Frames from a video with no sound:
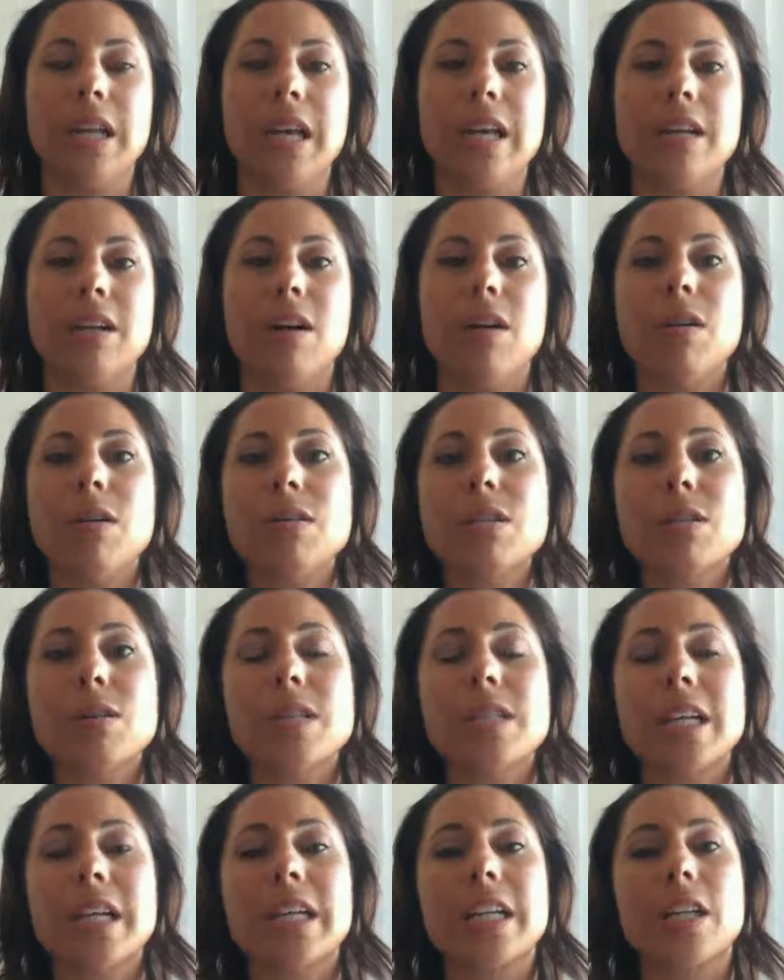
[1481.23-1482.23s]
And also, it's
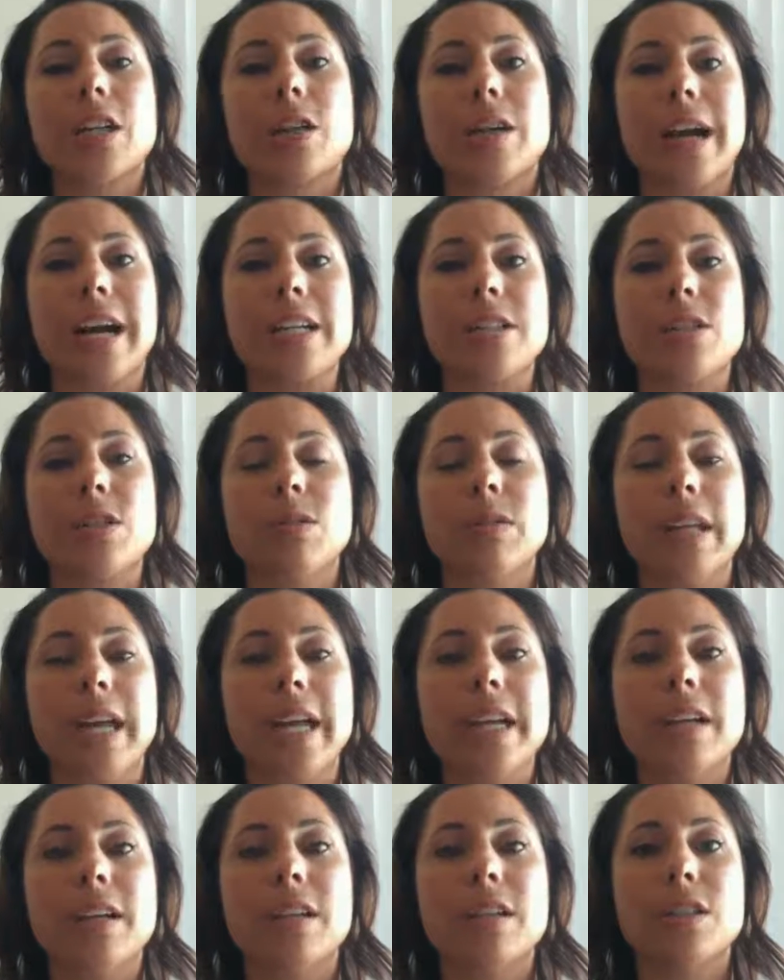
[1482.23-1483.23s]
not going to crash you
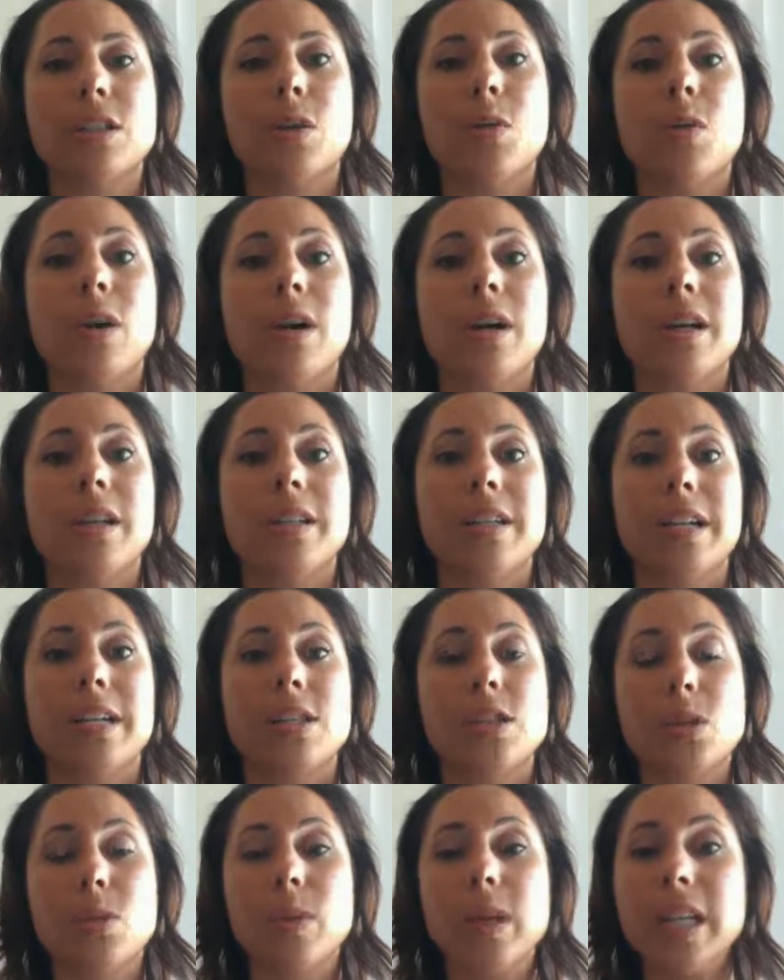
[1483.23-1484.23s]
later to want a
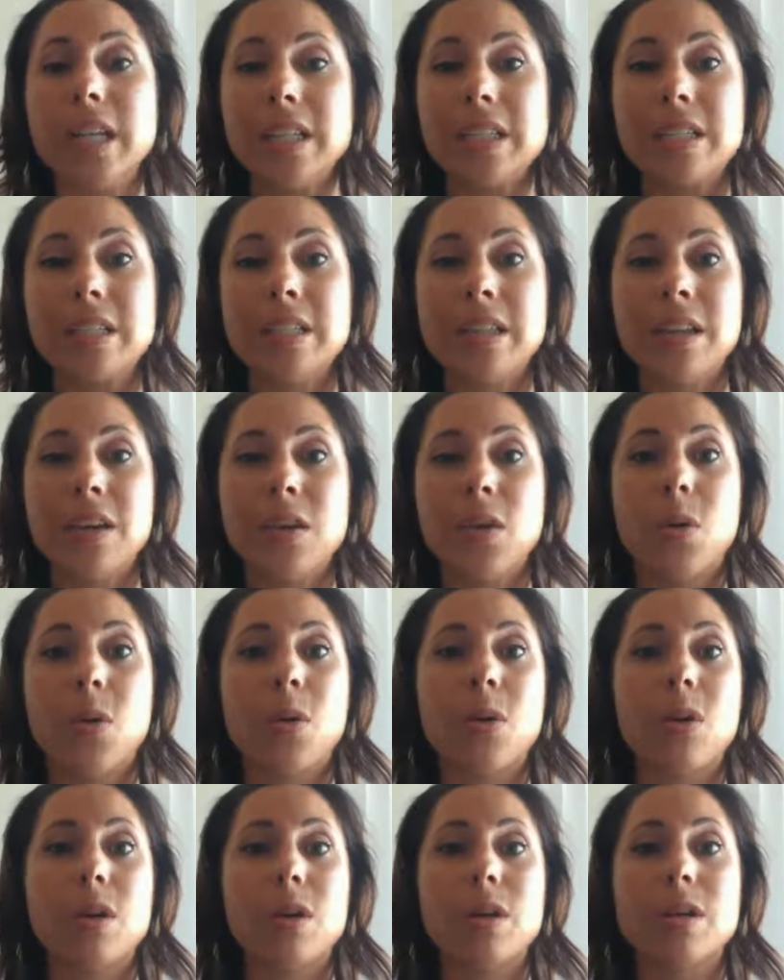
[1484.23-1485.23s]
sweet
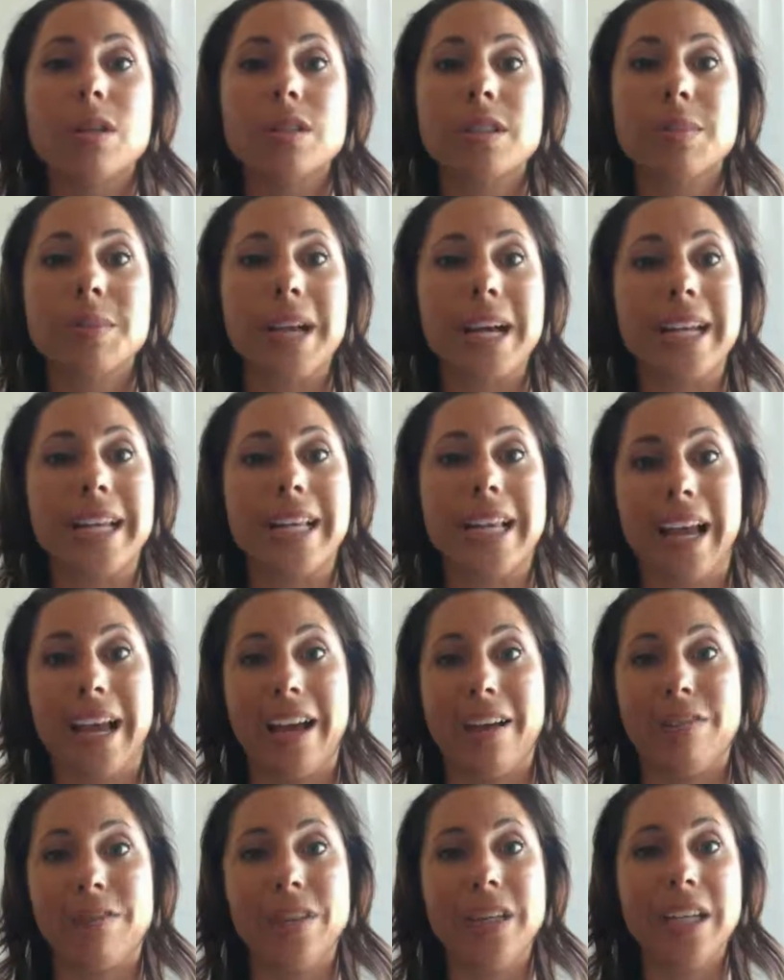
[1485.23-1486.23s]
or some kind of
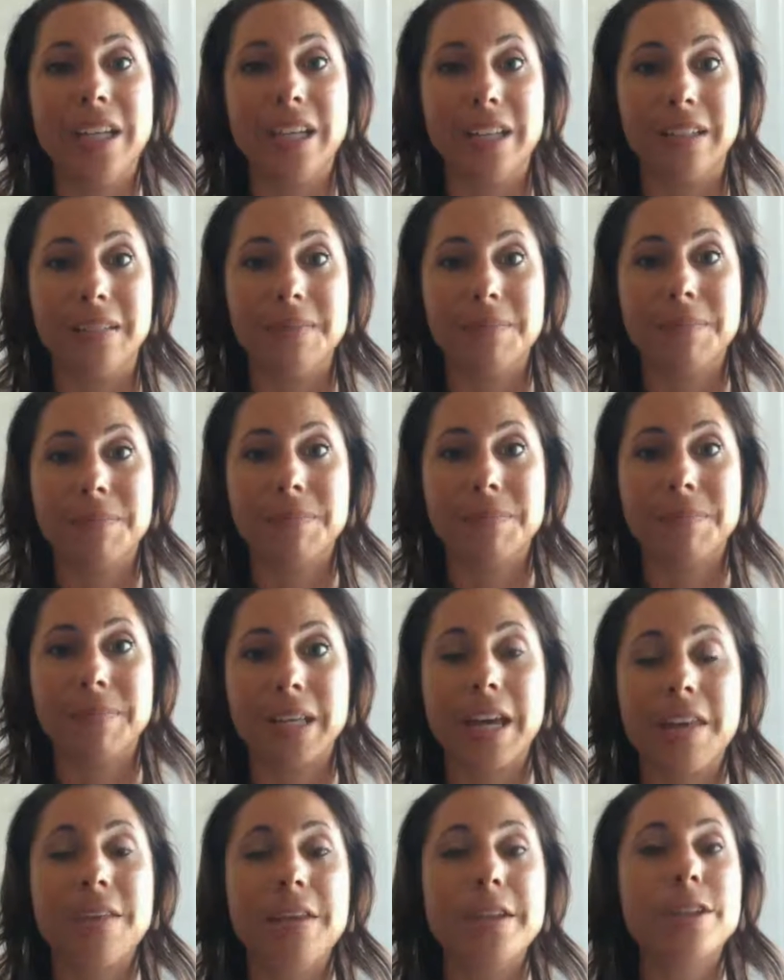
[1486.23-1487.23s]
caffeine.
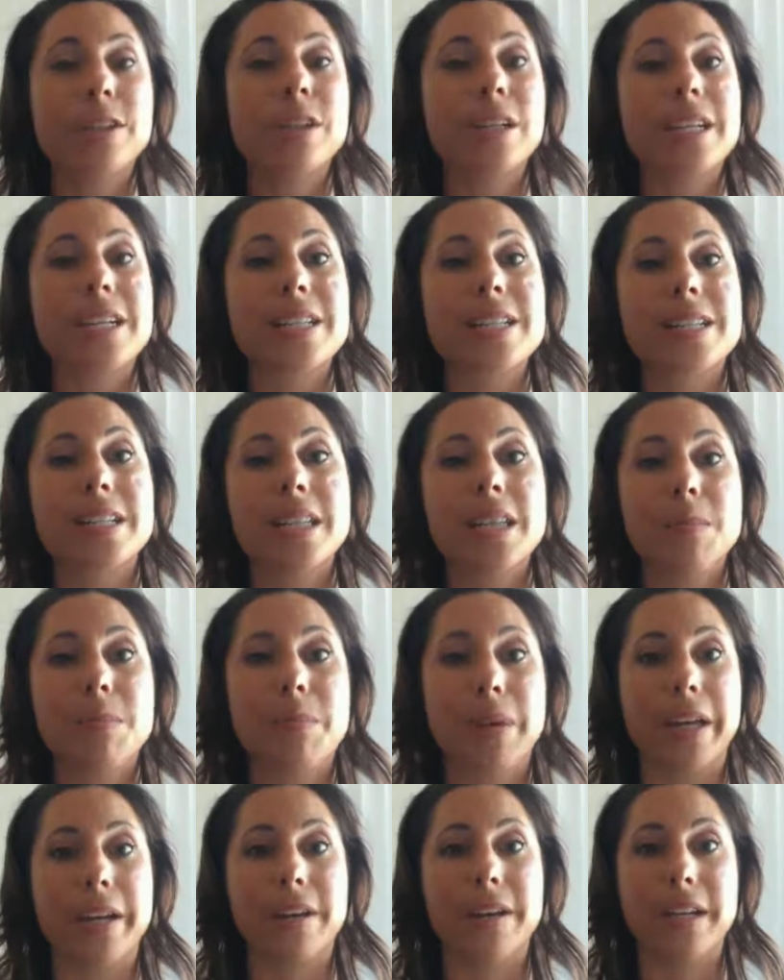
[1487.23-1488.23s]
And then you're going to sleep
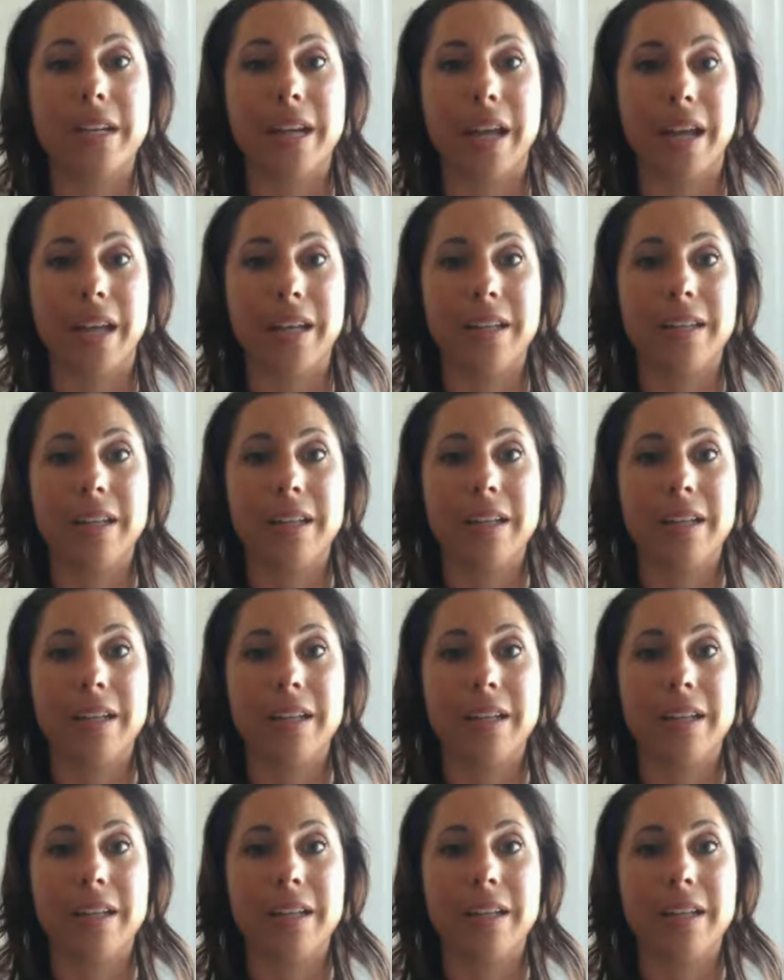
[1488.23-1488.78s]
better at night.